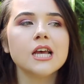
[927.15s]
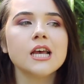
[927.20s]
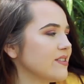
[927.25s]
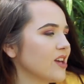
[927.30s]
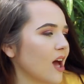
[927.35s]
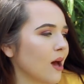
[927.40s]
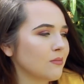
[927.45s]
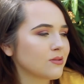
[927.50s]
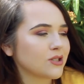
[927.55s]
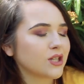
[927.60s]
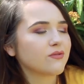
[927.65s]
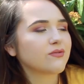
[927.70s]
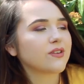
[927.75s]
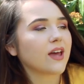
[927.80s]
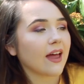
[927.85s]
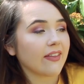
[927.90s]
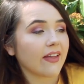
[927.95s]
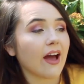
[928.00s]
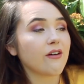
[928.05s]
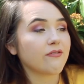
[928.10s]
In terms of
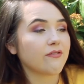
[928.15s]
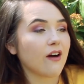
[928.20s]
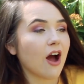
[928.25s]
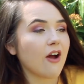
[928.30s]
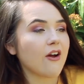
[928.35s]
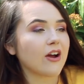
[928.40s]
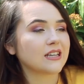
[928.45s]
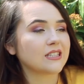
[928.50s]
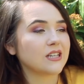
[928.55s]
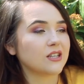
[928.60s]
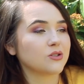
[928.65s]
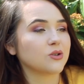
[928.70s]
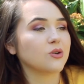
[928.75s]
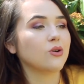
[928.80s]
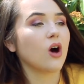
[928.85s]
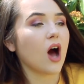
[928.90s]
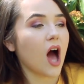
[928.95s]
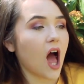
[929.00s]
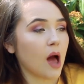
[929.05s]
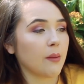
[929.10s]
get that fire exit
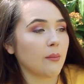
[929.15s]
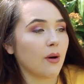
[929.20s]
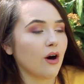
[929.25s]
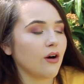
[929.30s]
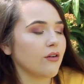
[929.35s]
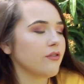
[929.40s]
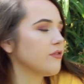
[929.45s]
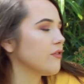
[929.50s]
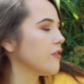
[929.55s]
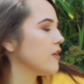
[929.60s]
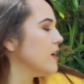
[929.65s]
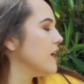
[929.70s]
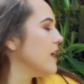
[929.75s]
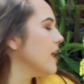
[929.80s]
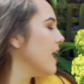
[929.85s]
door, I'm off.